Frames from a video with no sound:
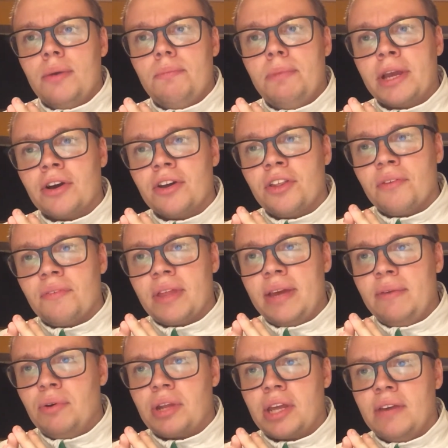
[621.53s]
Because if they
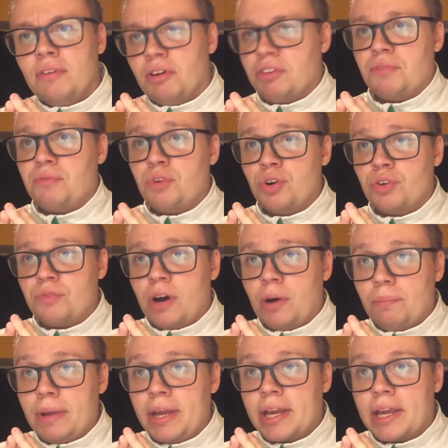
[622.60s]
would give us a first
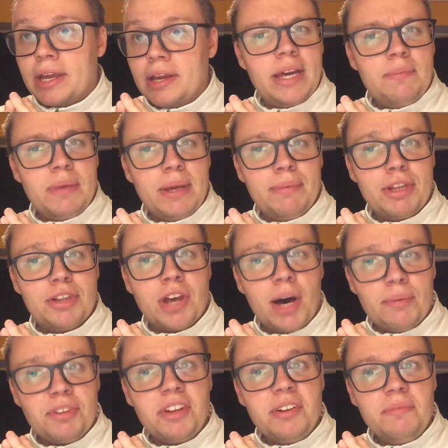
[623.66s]
round pick and maybe
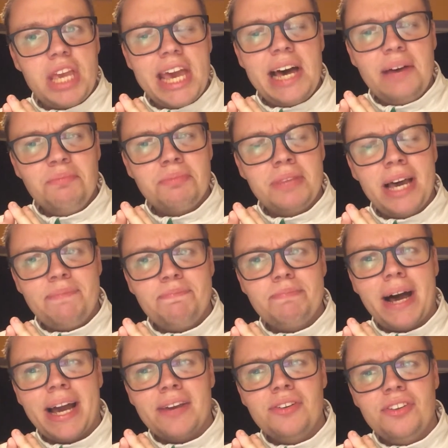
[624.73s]
Dobson, yeah, that
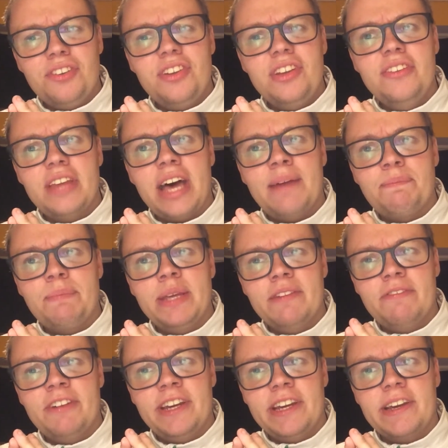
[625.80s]
I could see that be a
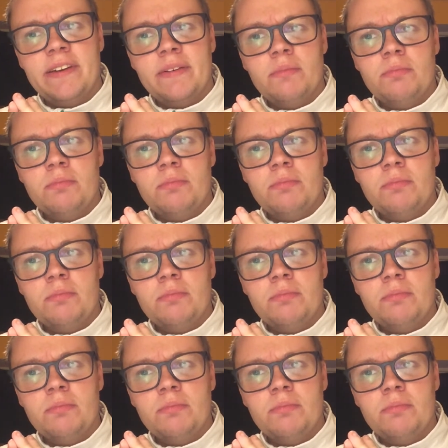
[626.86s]
thing.